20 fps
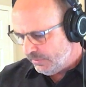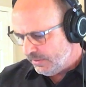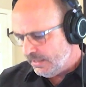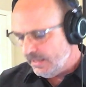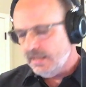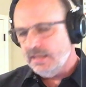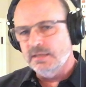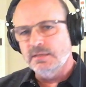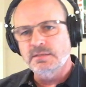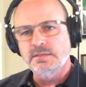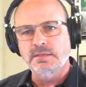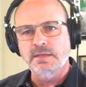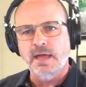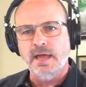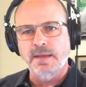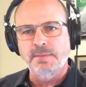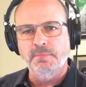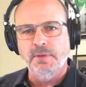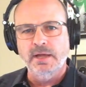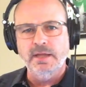the
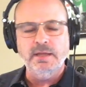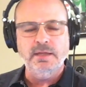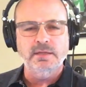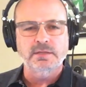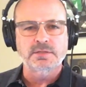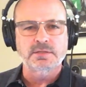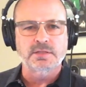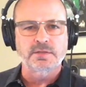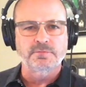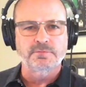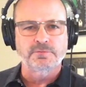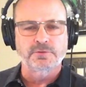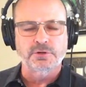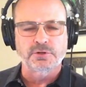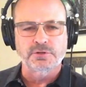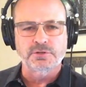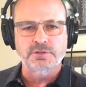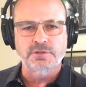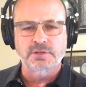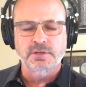inside mic. It's the
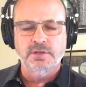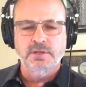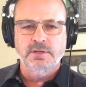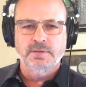first.